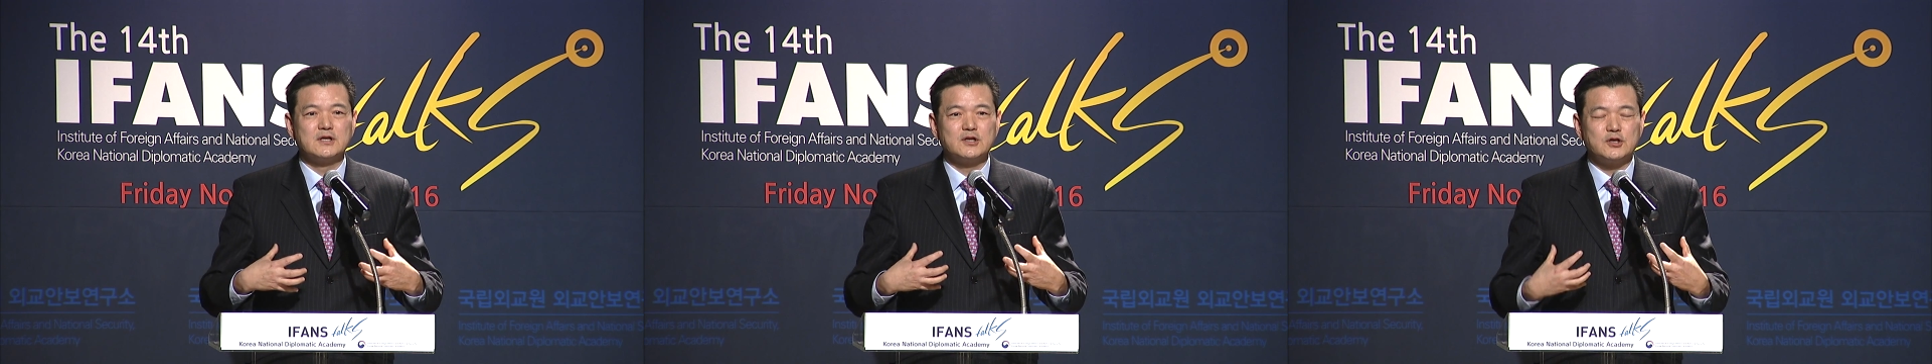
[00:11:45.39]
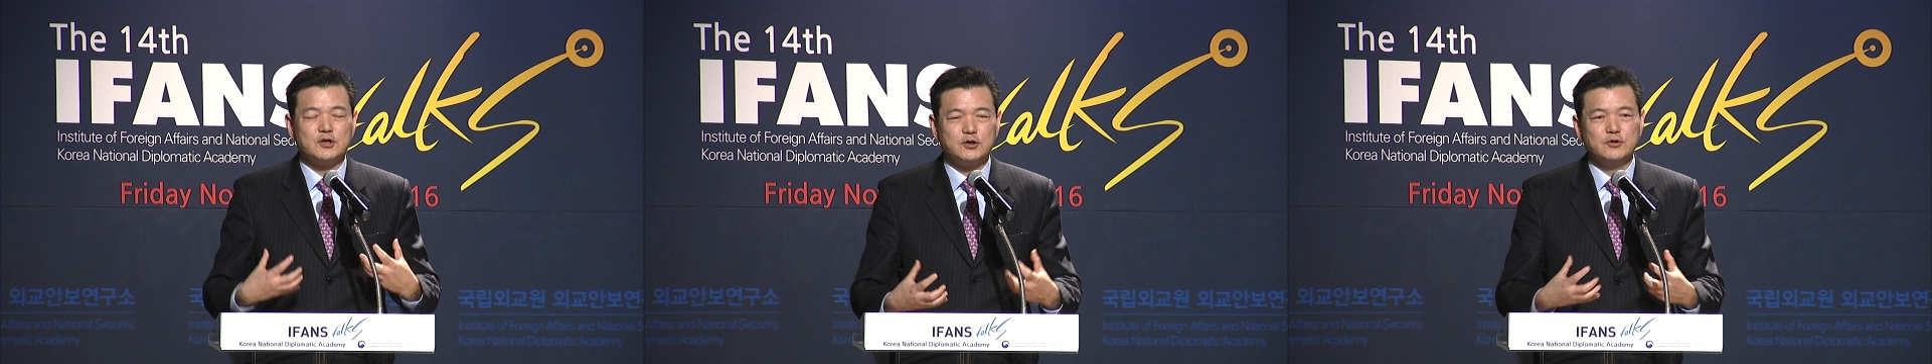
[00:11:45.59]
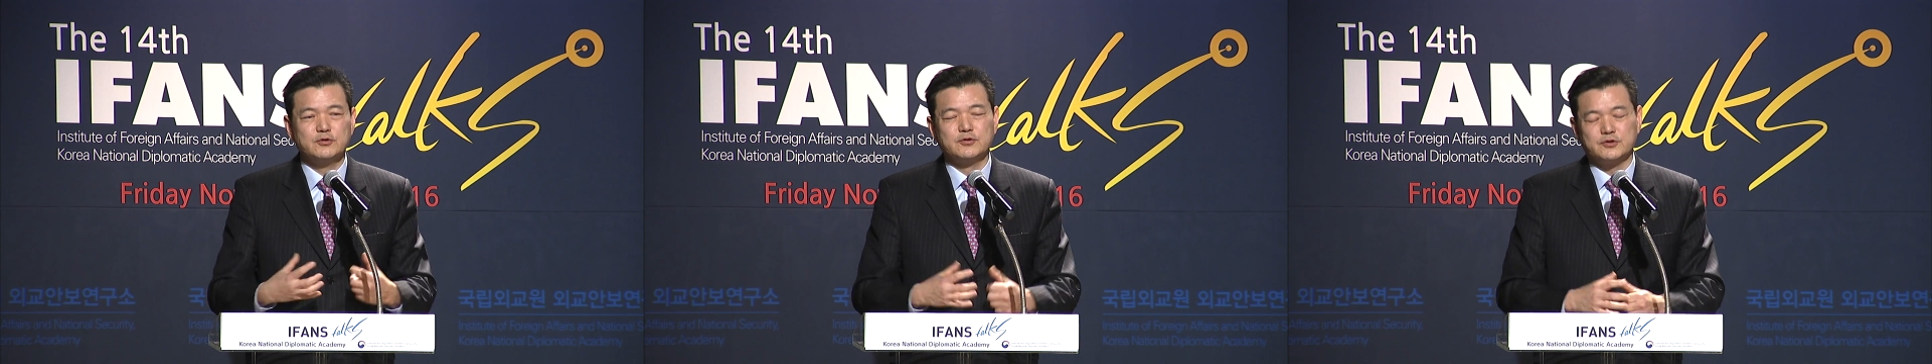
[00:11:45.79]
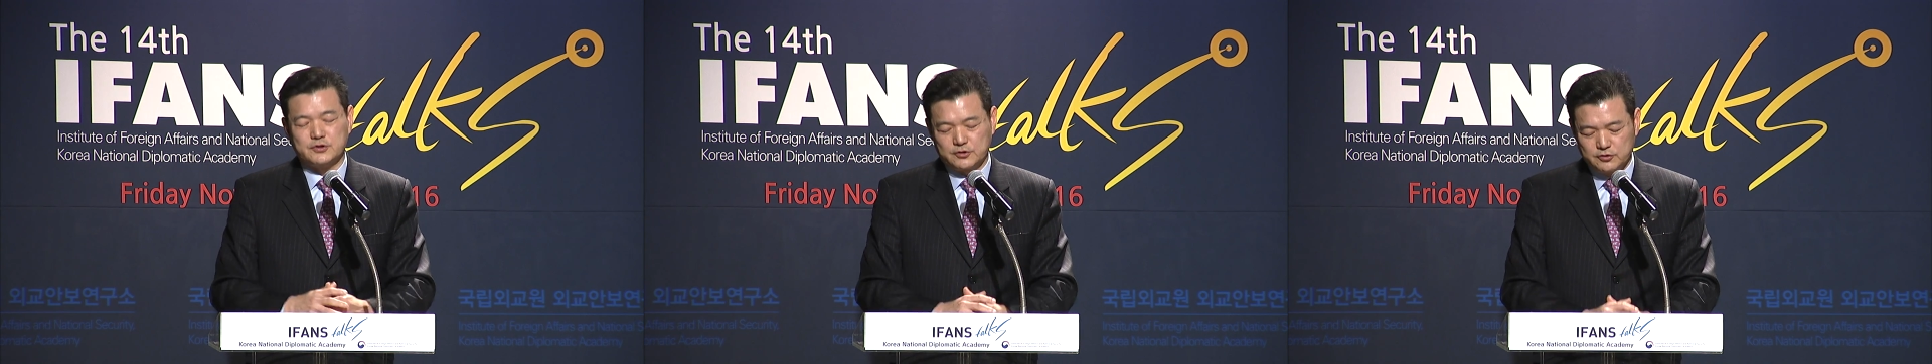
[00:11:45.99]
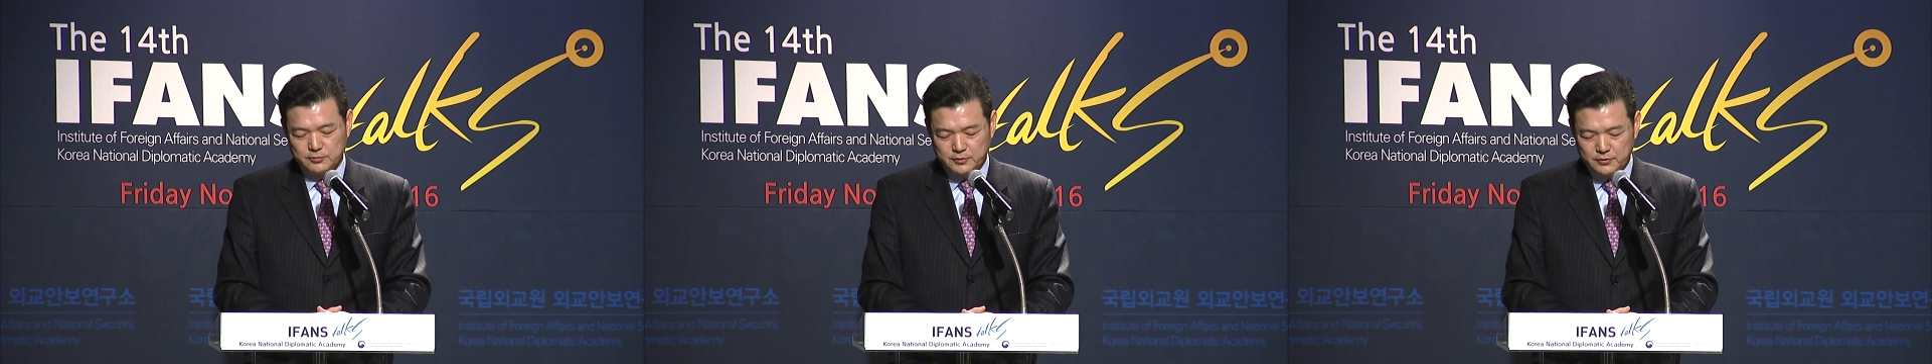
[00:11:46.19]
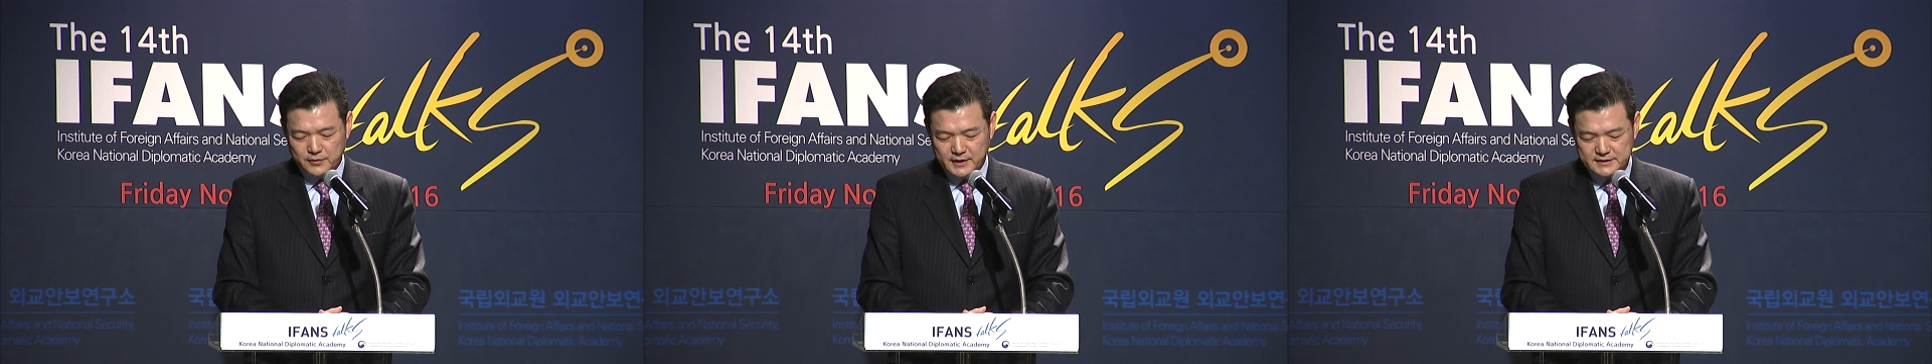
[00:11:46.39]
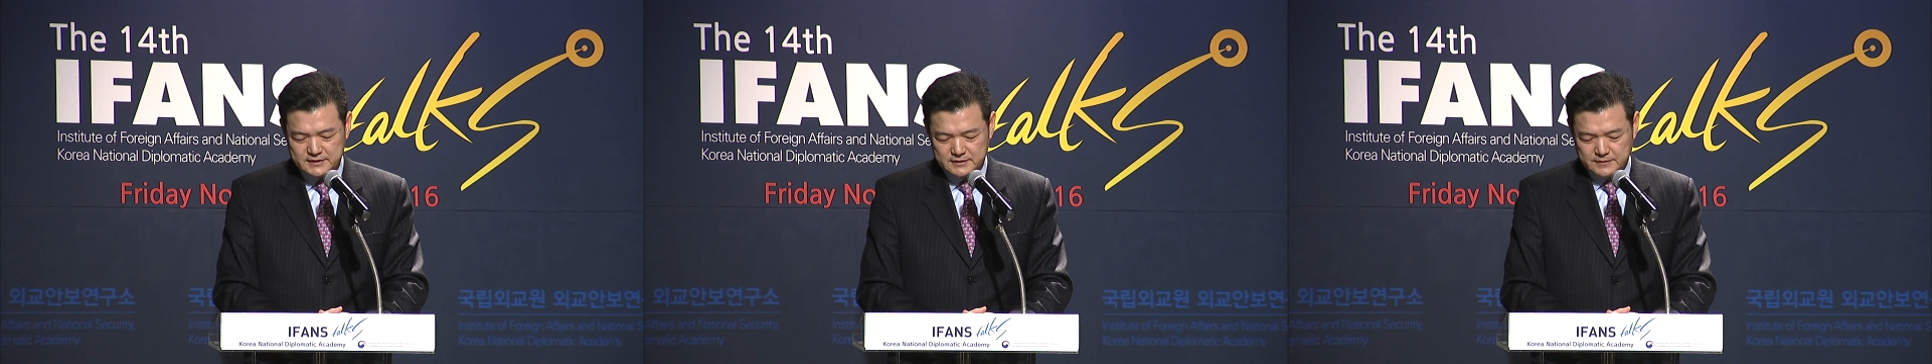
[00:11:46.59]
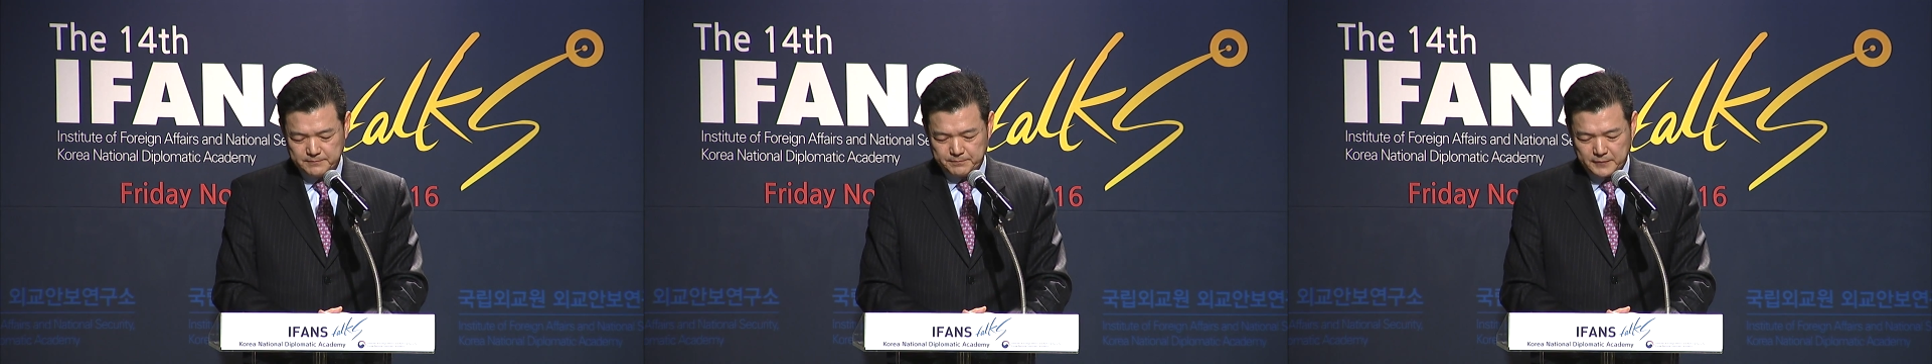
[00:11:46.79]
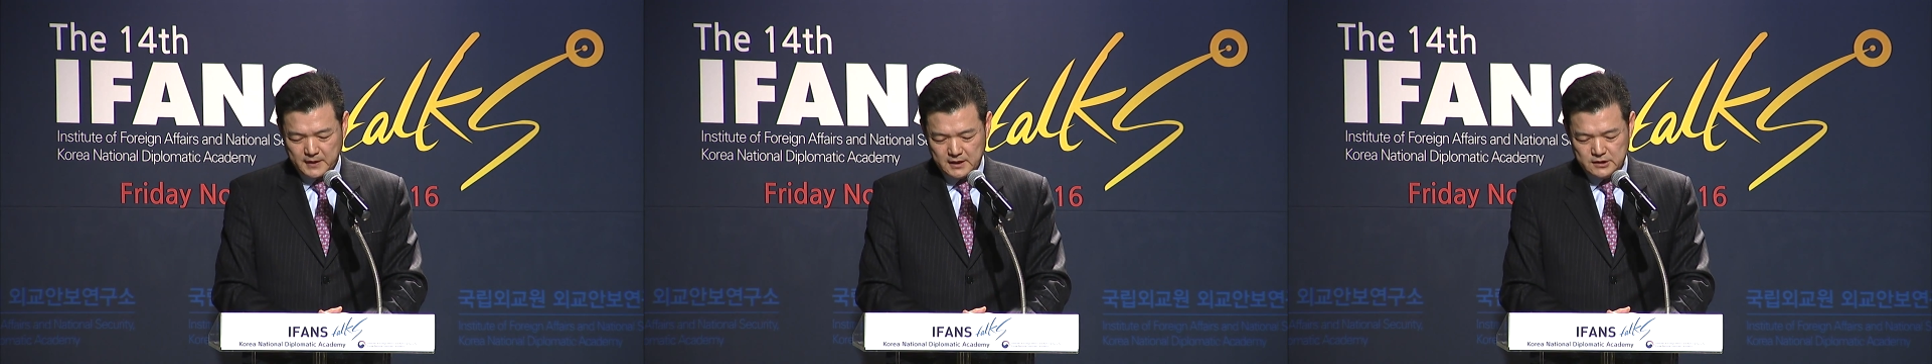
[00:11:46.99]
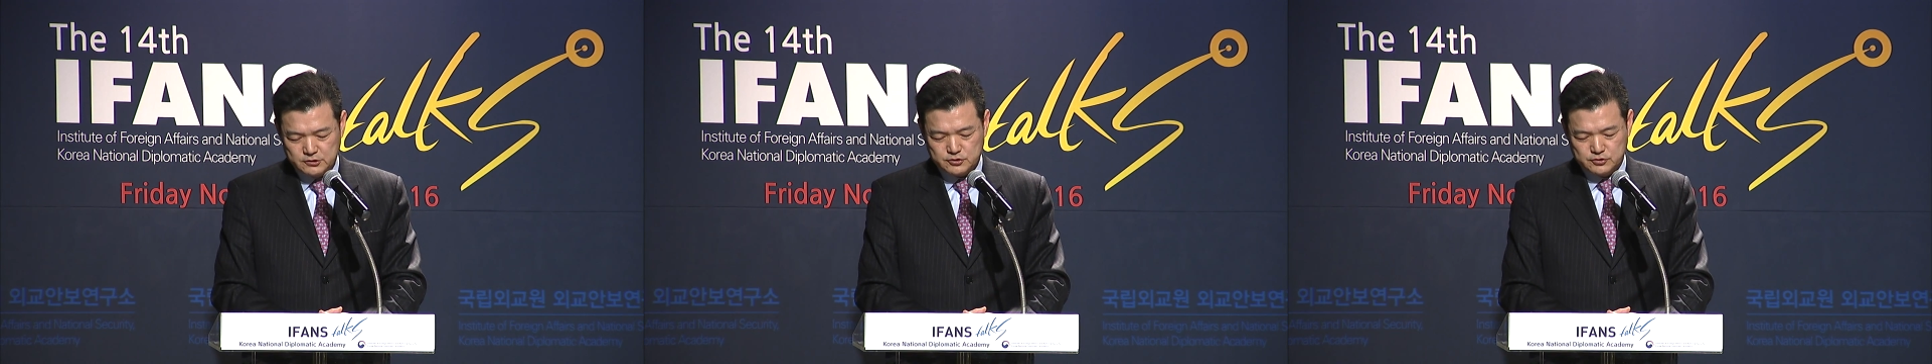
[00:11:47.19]
huge human rights
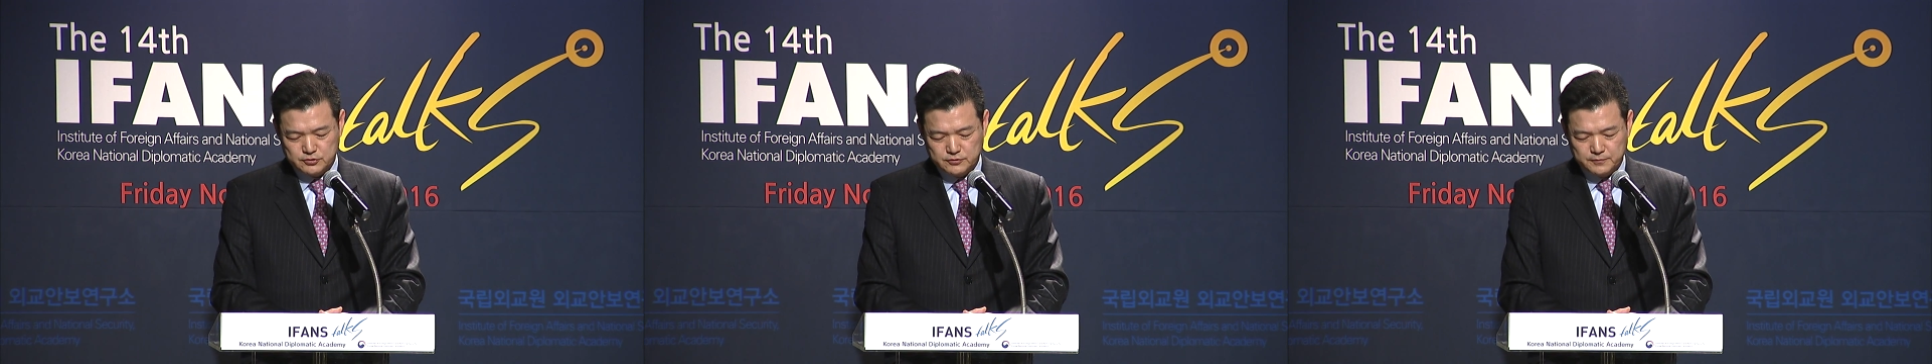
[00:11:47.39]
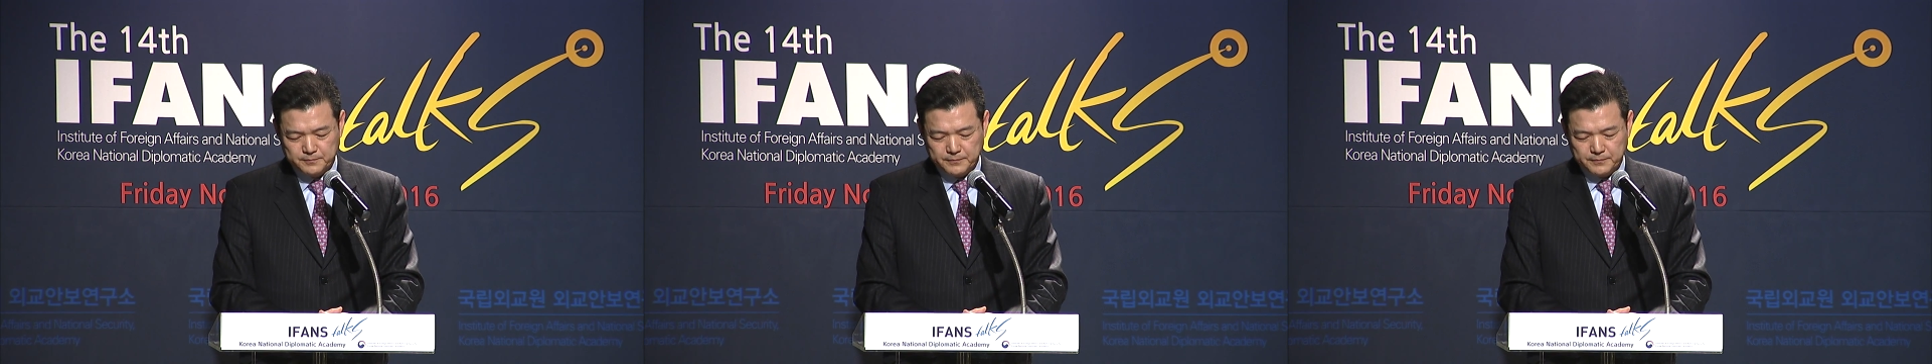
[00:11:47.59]
issue